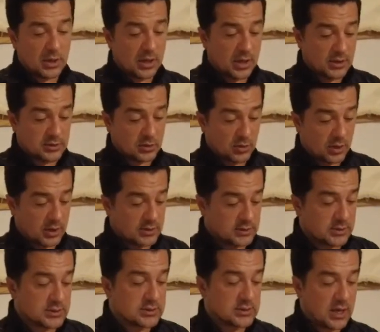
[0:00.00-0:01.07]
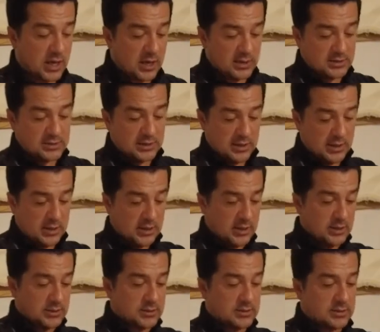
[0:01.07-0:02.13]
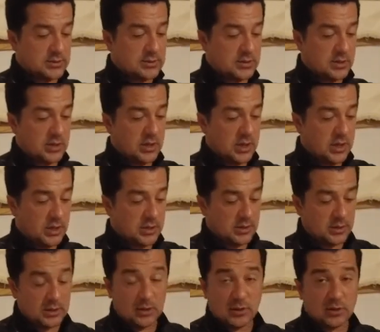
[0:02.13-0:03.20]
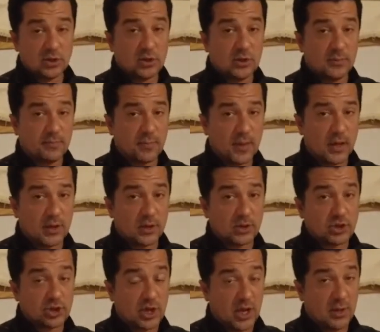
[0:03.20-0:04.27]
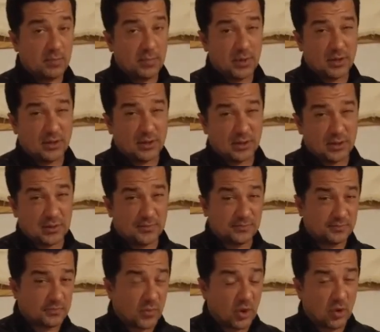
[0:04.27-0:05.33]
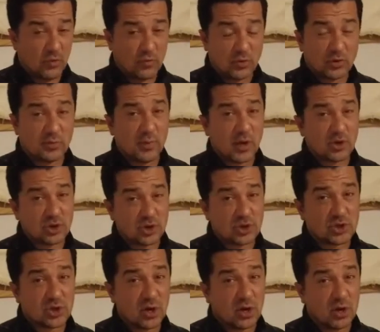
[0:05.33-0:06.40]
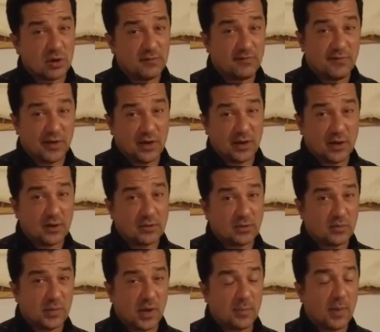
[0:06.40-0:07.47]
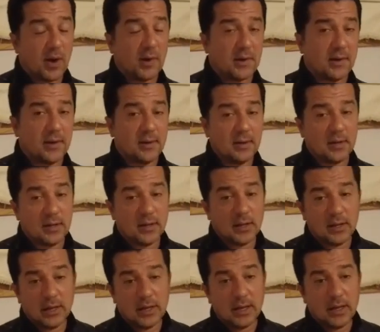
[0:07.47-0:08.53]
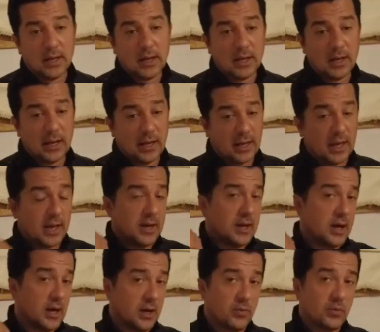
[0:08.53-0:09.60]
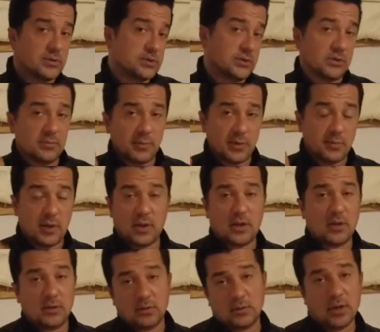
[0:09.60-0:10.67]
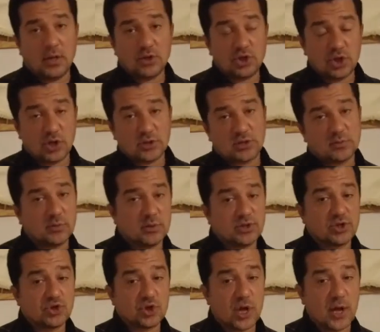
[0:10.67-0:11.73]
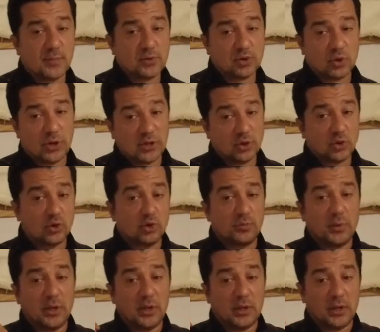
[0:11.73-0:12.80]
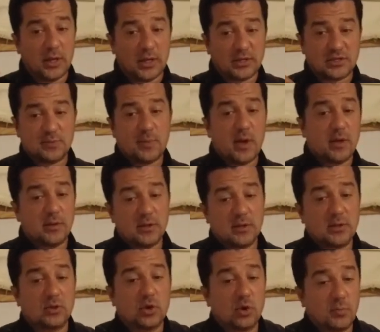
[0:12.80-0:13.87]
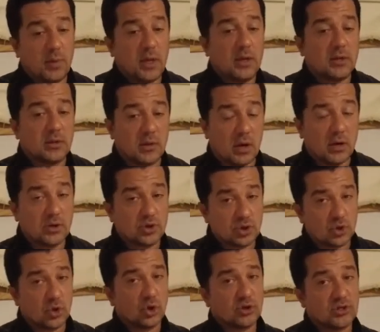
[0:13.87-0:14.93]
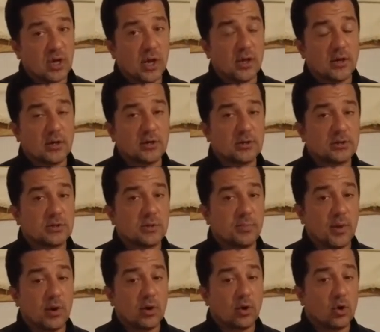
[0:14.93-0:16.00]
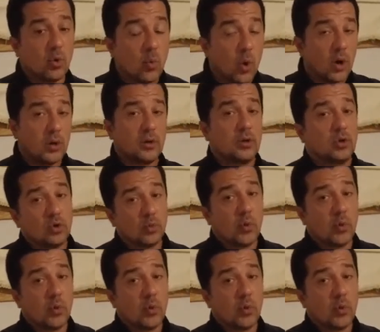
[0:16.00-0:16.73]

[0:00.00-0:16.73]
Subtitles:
as long as the size is in the shape and the overall dimensions are fitting to my body. Again, I will still be making adjustable straps, so it could be expanded or made it larger or tighter depending on what you're